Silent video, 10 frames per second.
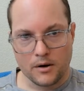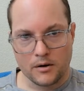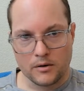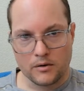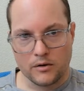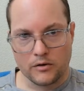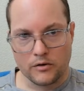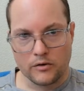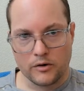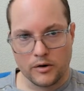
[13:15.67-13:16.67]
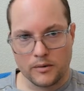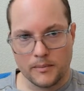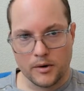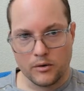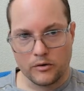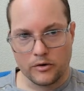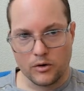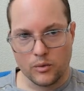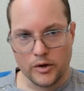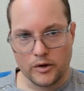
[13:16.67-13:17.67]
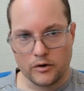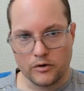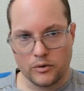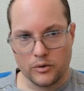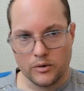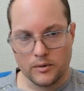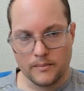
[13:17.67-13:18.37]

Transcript: This is me using a weeding tool